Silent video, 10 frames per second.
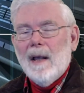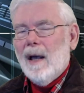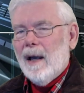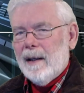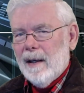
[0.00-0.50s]

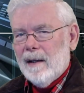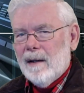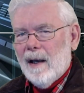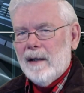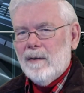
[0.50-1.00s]
Again,
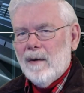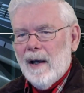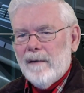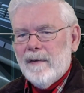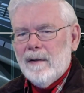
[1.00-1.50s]
I do
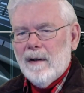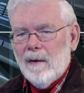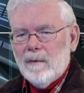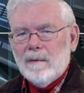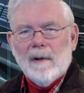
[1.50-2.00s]
have
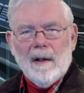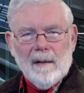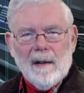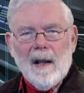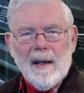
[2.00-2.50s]

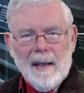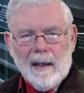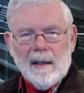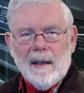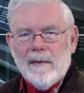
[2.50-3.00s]
a
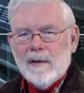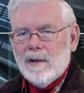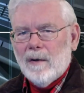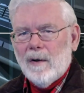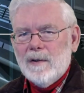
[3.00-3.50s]
link in the
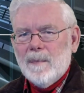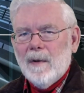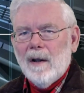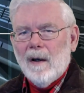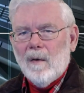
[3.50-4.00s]
show notes
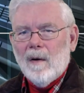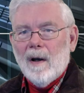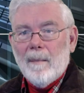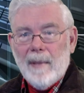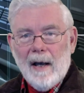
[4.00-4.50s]
below
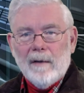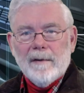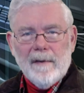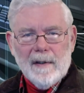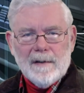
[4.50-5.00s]
about
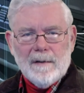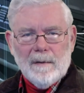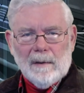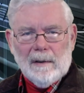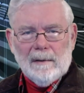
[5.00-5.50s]
this
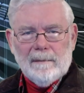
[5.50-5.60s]
tool.